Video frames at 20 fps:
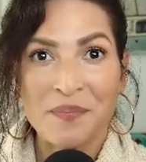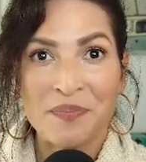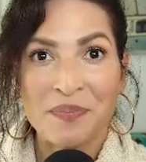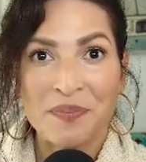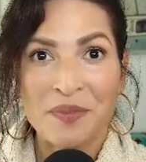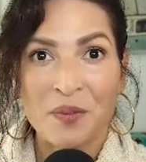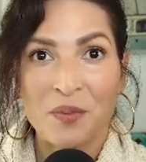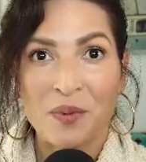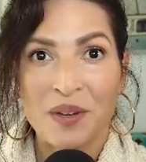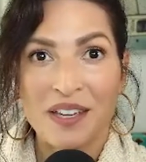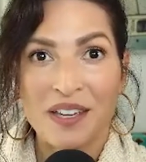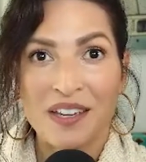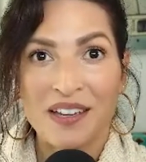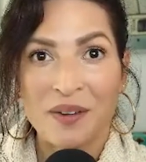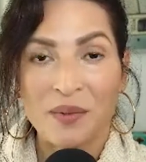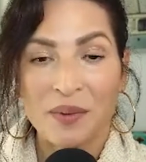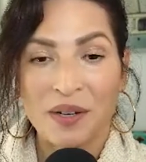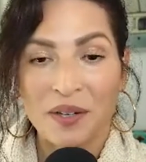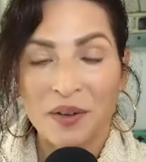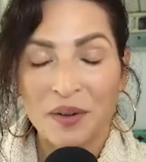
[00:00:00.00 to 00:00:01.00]

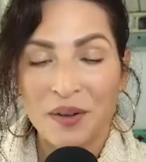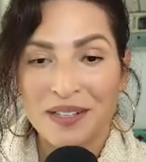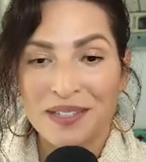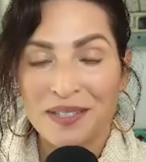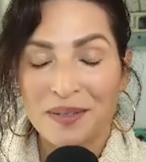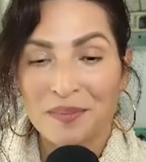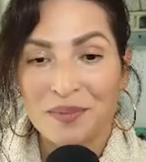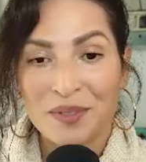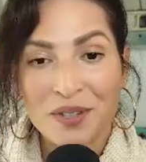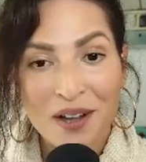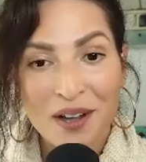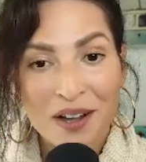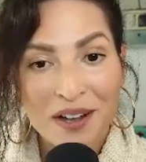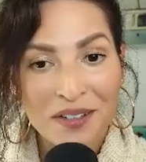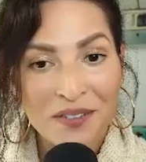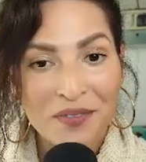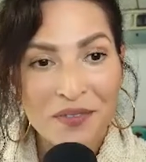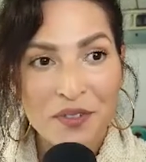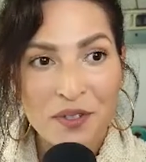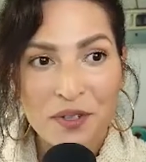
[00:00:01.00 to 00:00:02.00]
we went to go get some
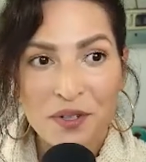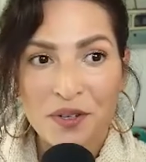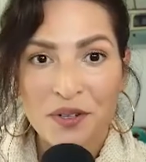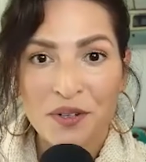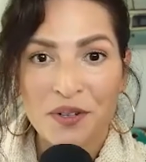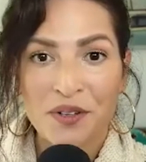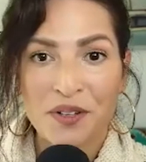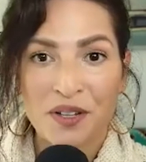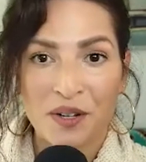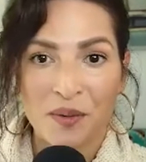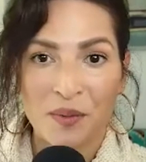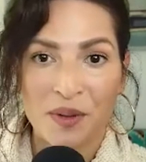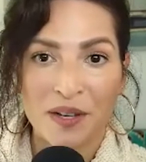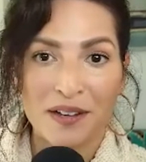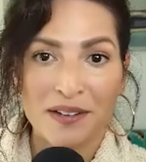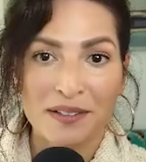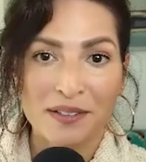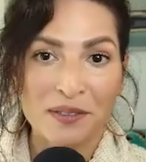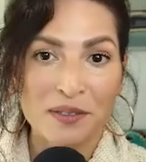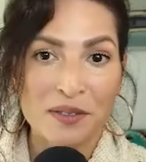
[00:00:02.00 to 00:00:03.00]
dog food and we
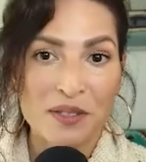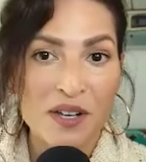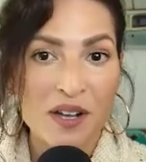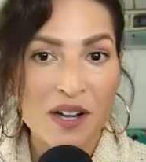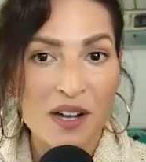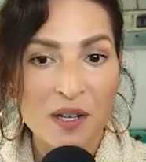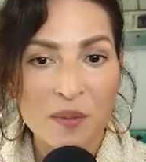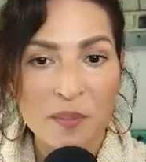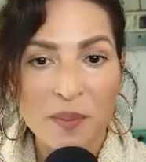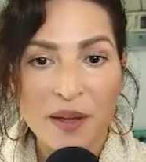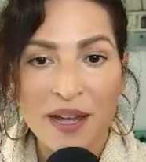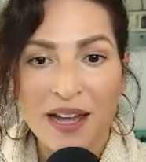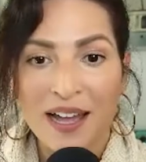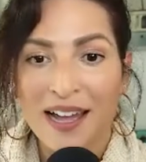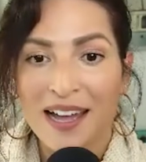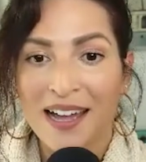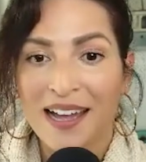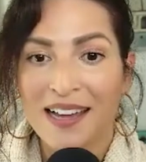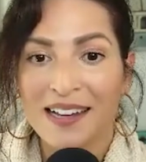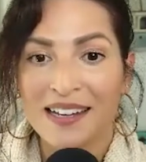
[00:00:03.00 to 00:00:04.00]
got a little dog
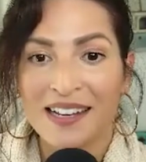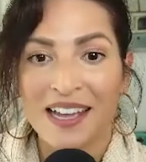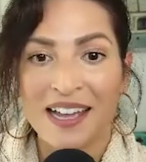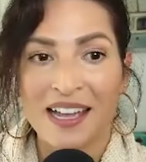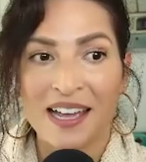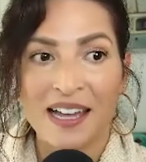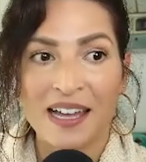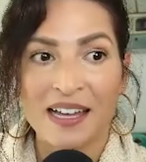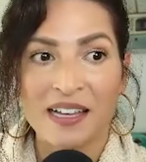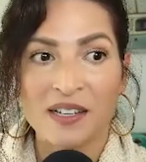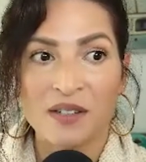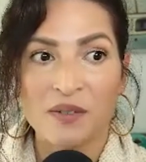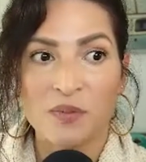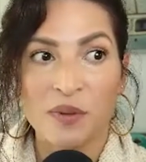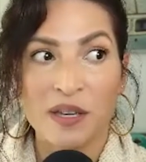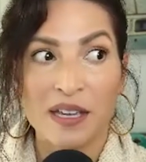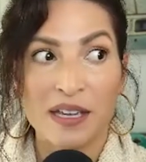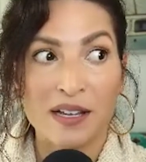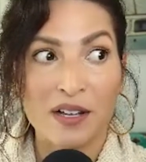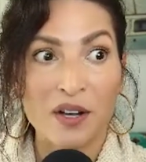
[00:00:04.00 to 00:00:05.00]
bed and
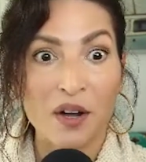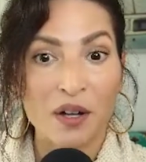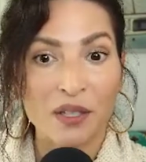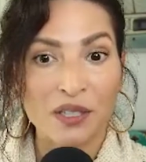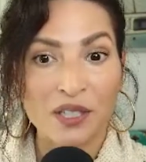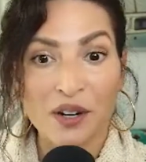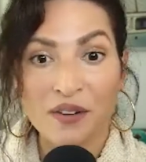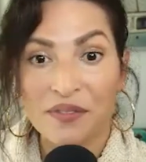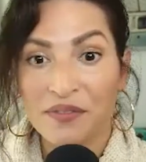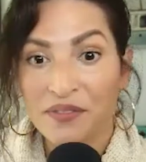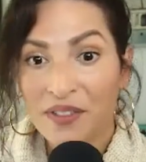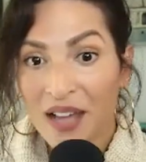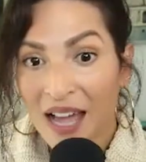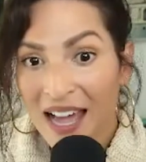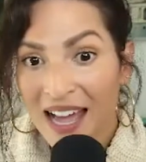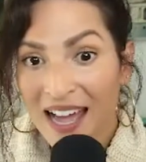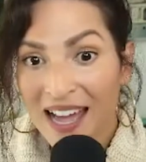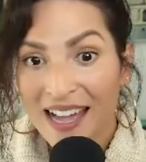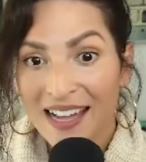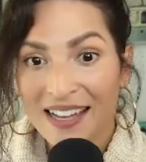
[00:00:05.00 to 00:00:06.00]
we called our
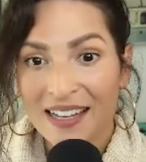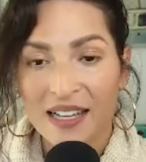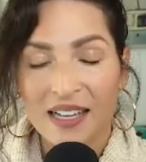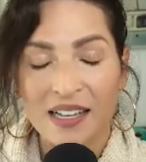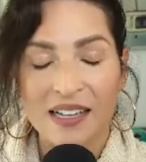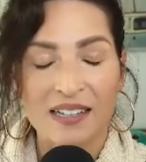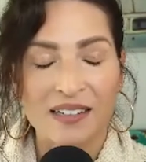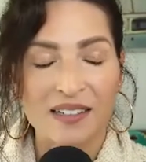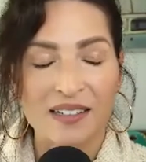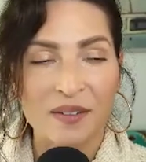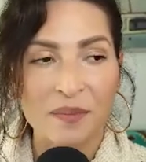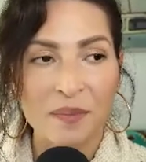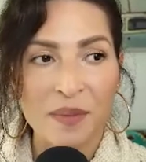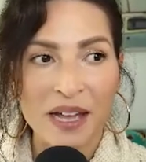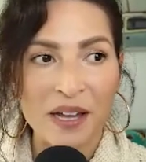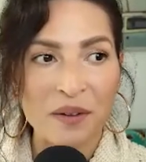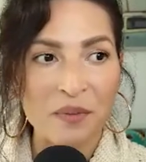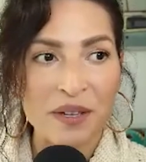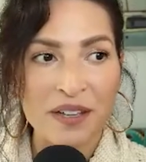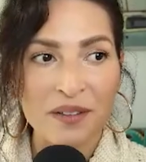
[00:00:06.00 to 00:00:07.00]
vet and
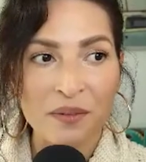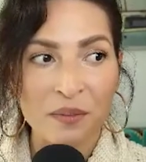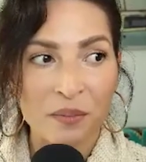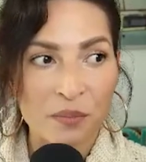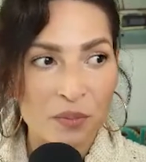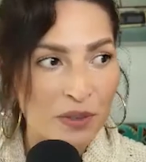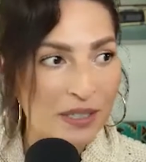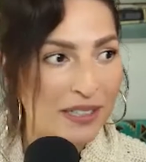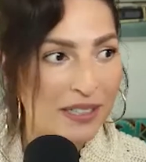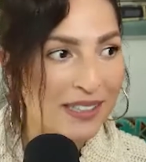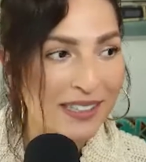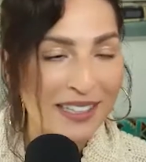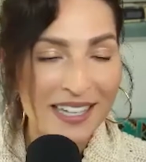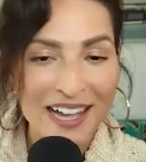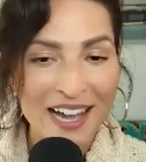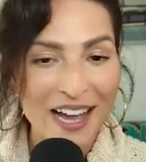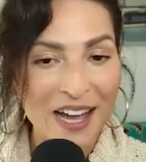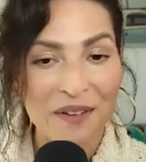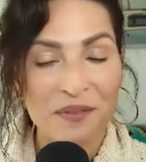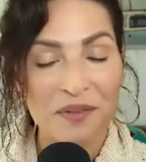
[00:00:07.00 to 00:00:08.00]
man we really
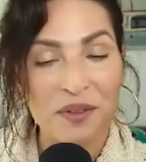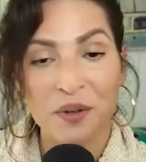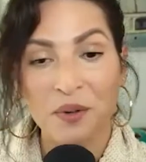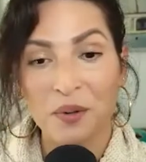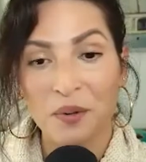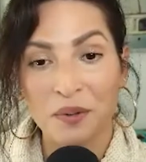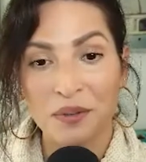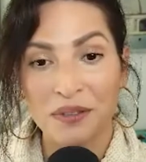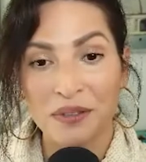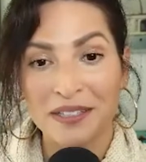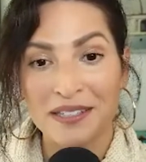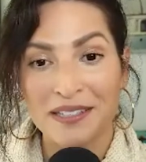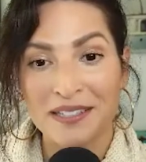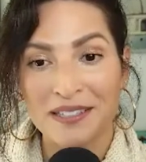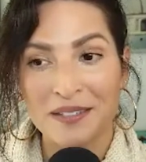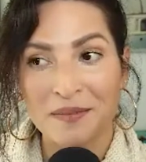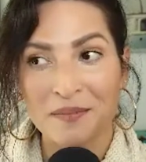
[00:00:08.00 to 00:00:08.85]
have the coolest